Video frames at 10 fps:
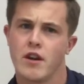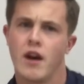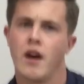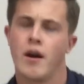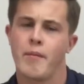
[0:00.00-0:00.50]

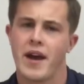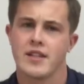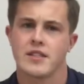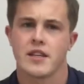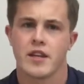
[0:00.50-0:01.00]

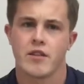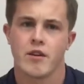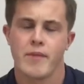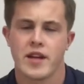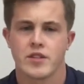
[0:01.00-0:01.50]
as in the
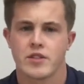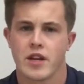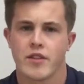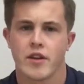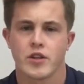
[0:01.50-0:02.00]
Masters in
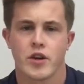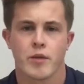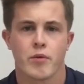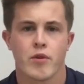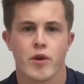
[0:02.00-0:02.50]
Athletic Training
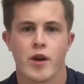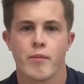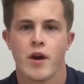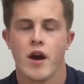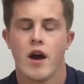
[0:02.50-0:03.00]
program.
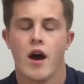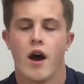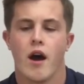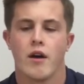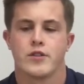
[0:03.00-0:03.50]

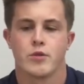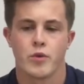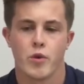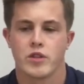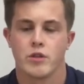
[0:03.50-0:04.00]
So we
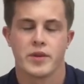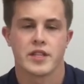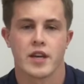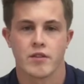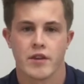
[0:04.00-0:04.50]
worked a little bit
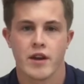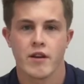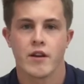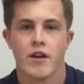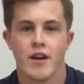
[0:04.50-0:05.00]
together
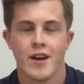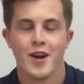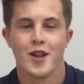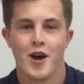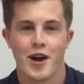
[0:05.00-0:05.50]
there.
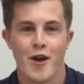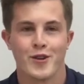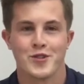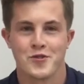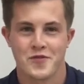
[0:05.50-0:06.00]
Long hours
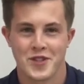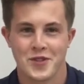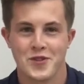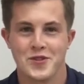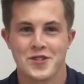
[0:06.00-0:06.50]
doing
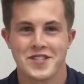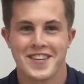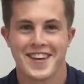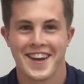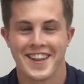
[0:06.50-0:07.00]
physicals
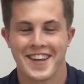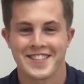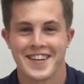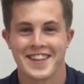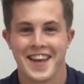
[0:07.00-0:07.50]
and things
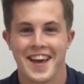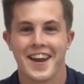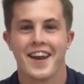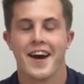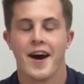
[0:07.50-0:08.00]
like
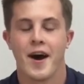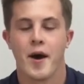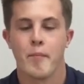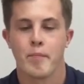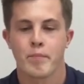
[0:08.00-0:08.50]

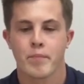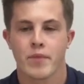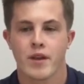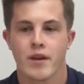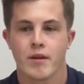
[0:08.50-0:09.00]
that.
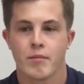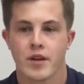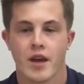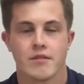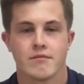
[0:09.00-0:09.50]
But yeah.